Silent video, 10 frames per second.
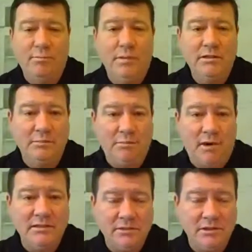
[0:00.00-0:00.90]
much a
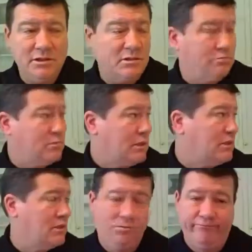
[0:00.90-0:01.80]
prized position
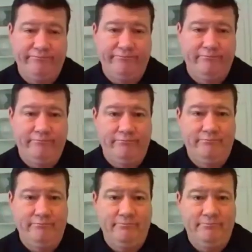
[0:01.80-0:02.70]
because
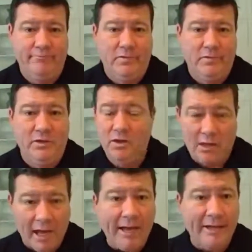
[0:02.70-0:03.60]
you
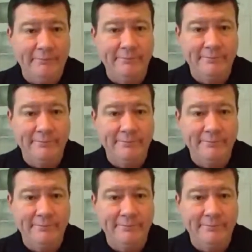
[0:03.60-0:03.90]
can hide.